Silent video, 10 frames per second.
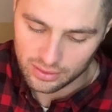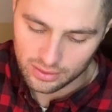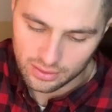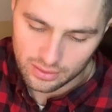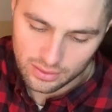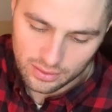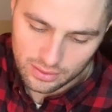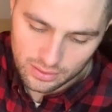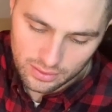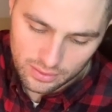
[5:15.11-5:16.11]

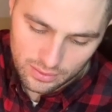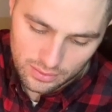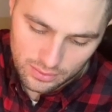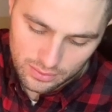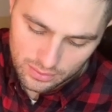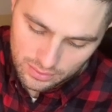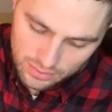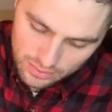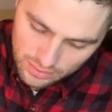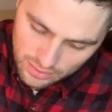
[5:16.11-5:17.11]

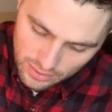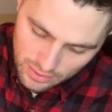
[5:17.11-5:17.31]
[no speech]